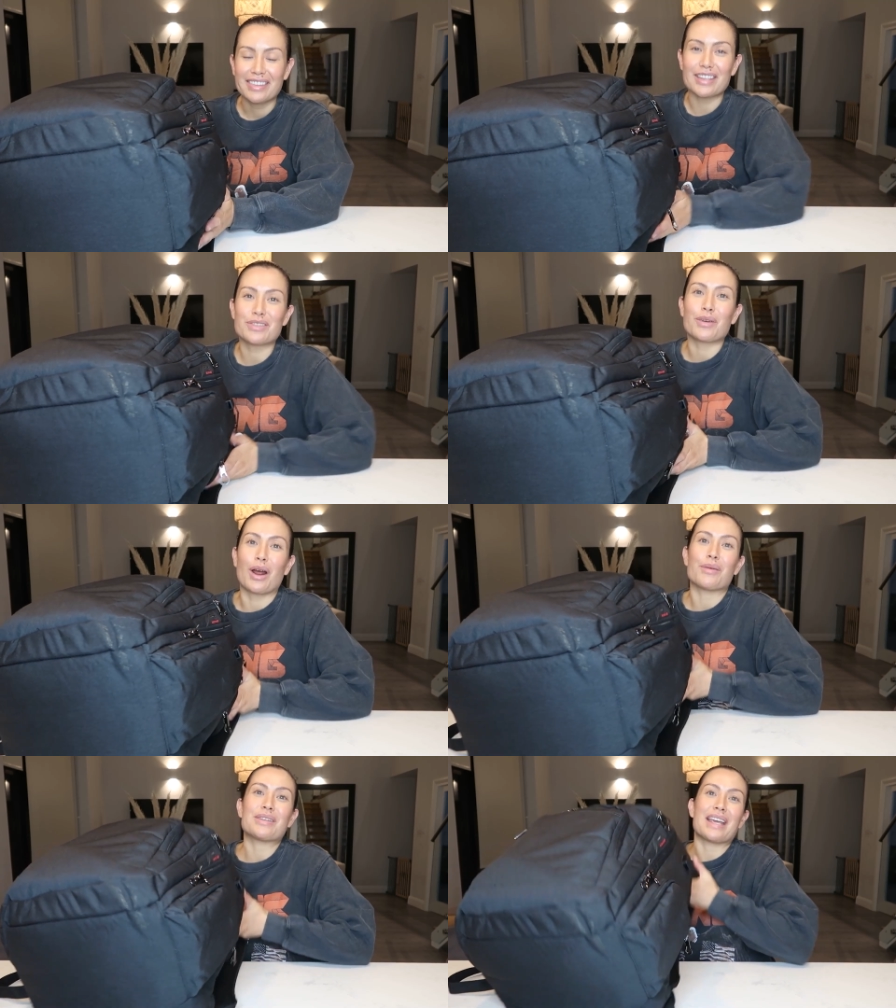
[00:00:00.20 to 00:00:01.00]
that's what
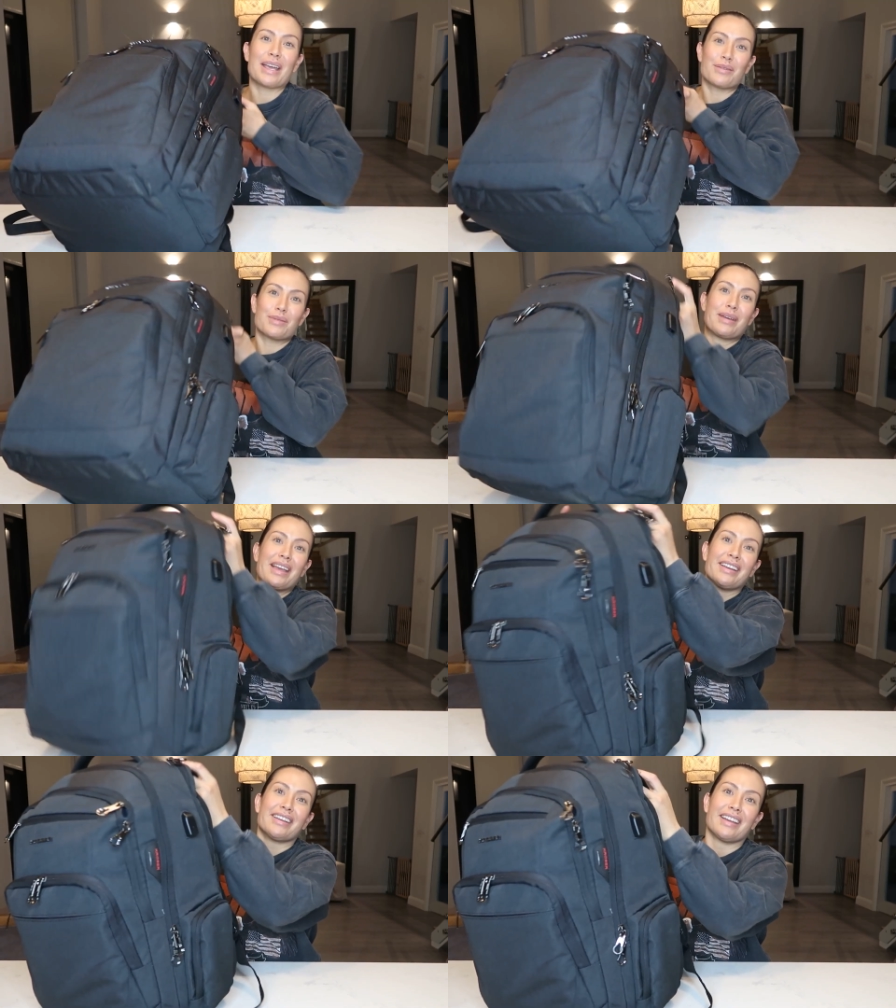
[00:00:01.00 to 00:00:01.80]
I would take with
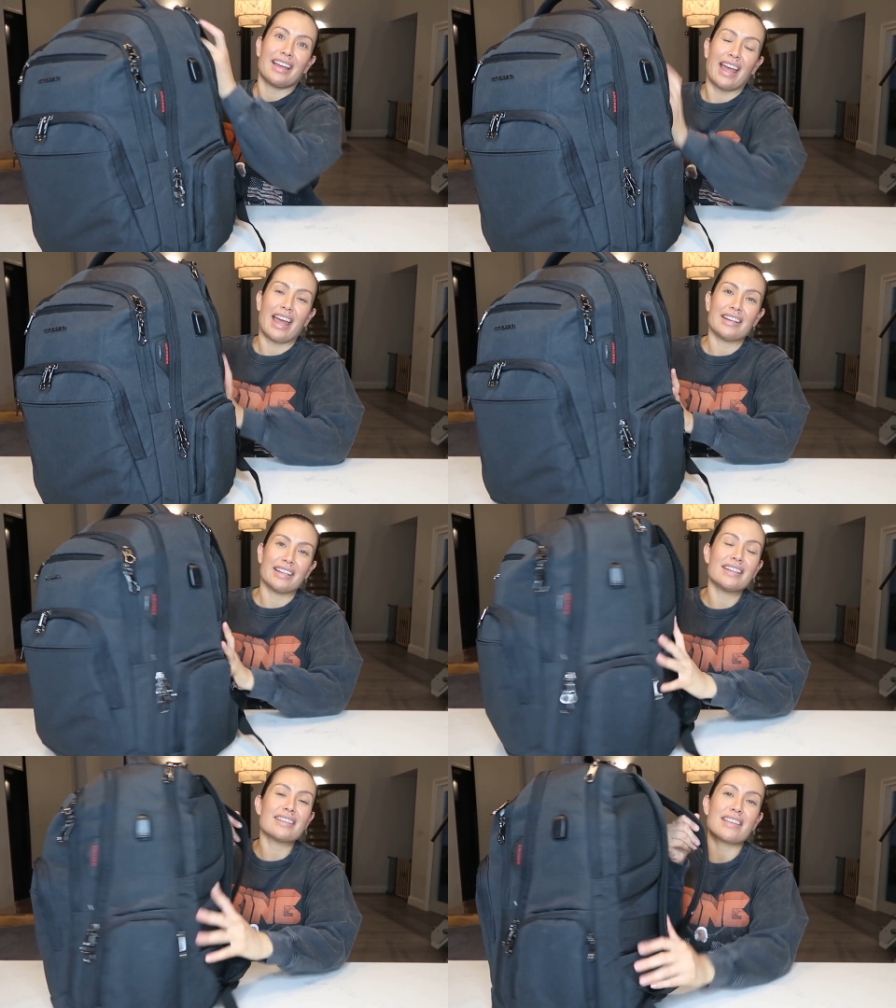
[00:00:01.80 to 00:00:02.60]
me. And
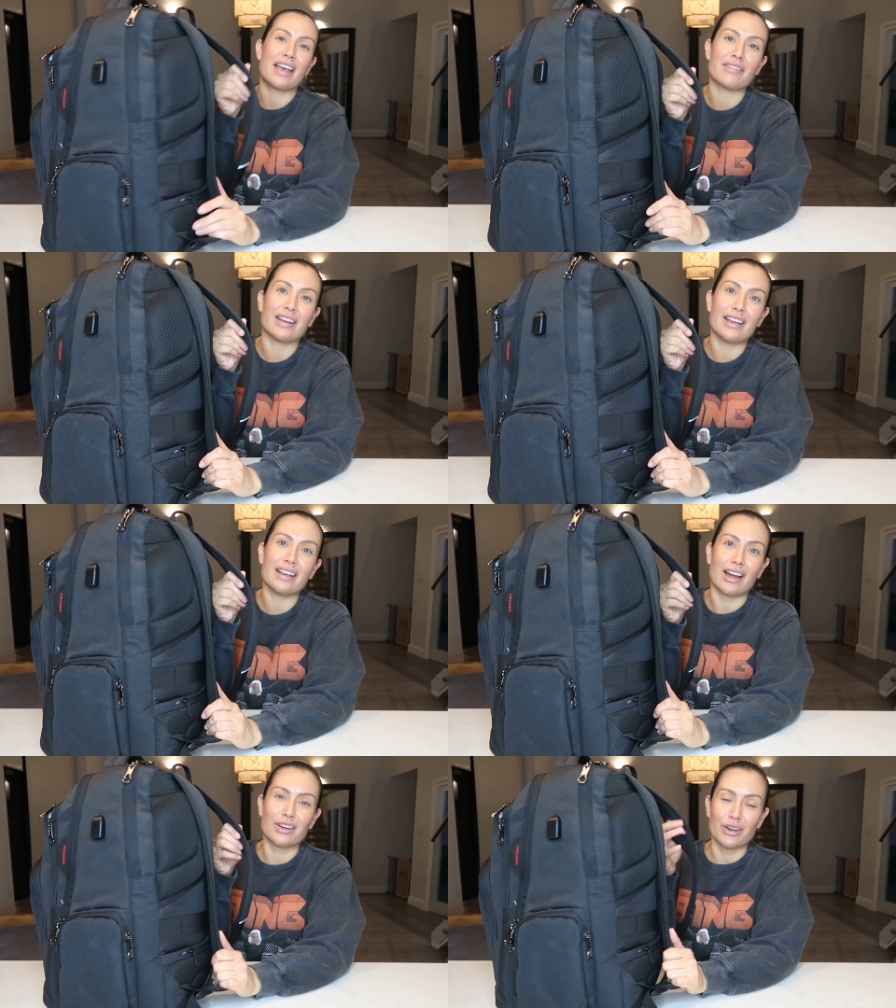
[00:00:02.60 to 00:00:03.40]
it is
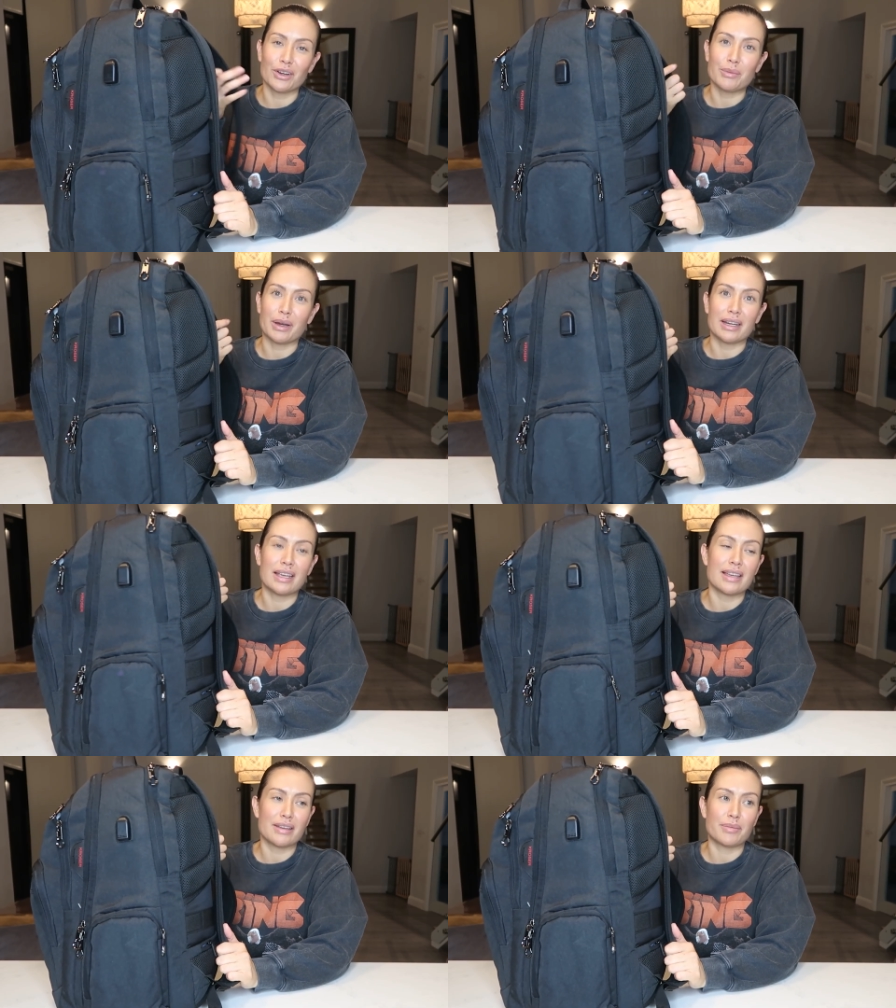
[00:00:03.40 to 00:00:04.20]
heavy, I know,
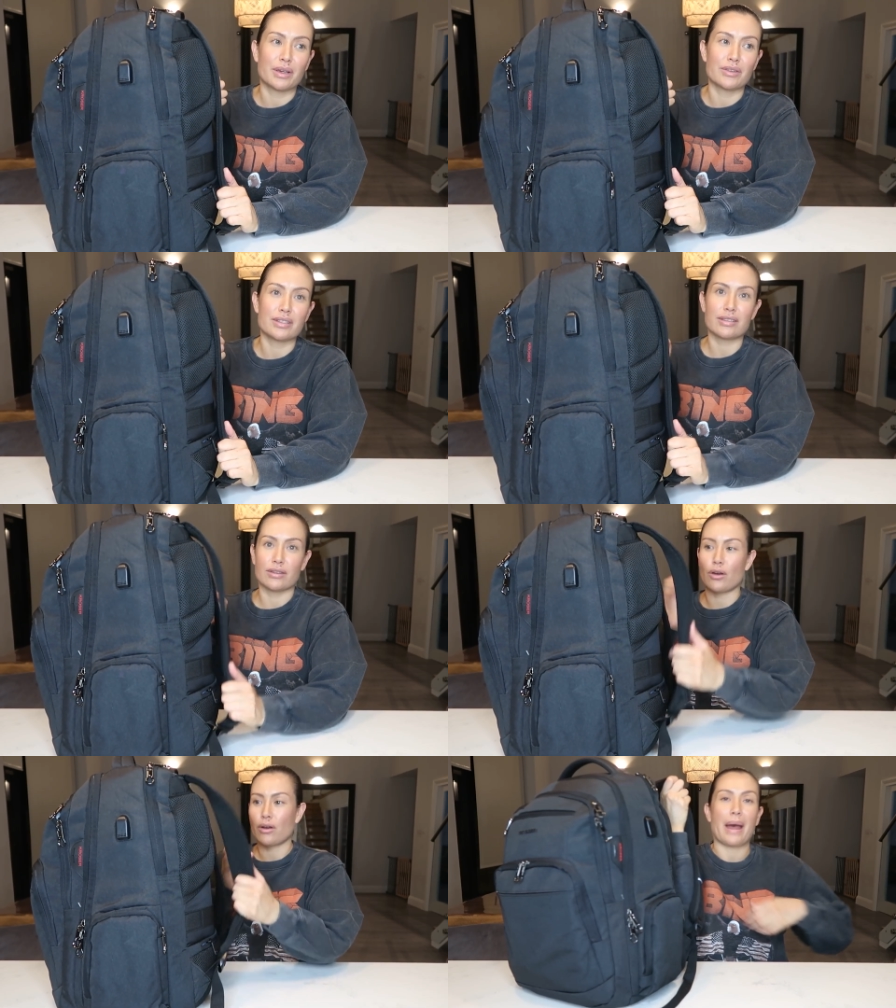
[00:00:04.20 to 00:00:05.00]
but because it's a
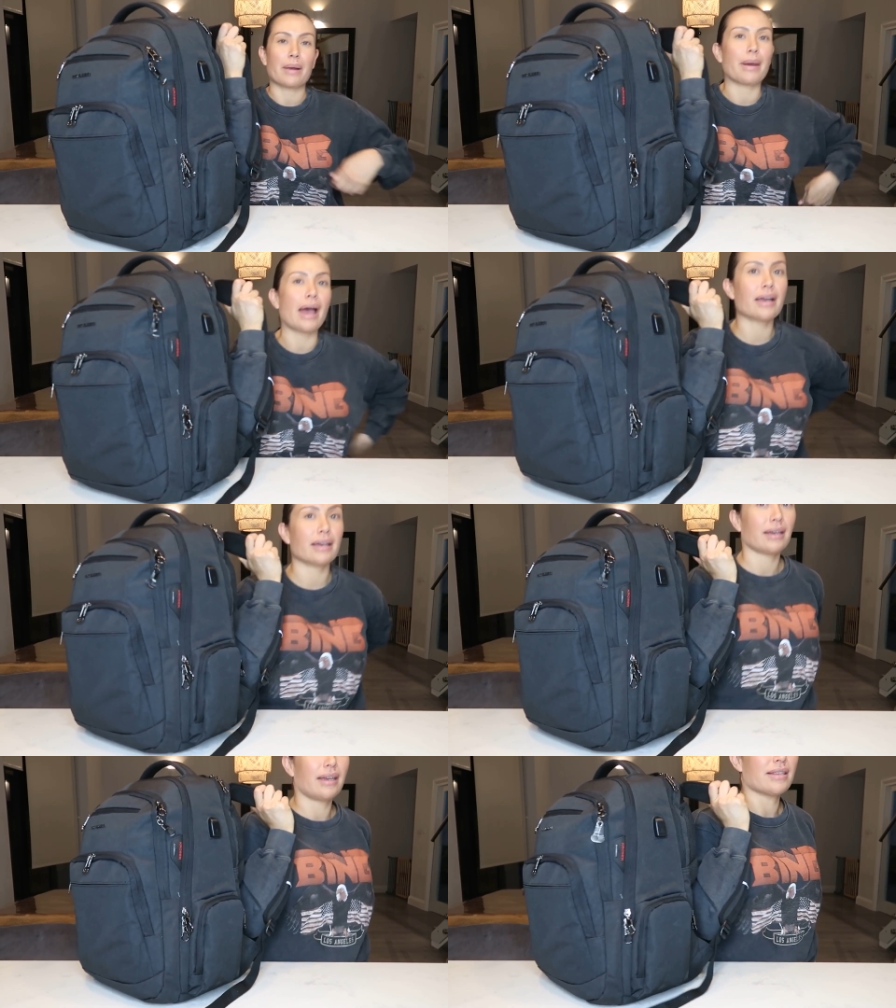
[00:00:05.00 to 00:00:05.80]
backpack,
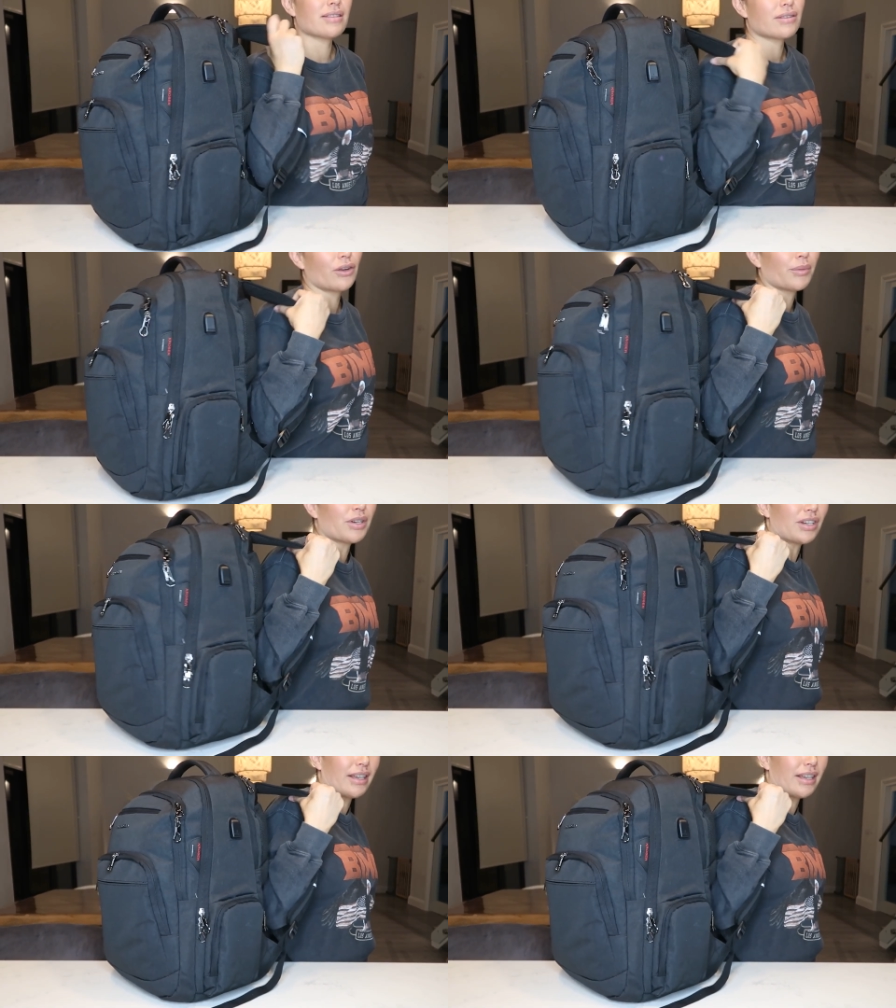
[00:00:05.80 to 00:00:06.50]
it's so much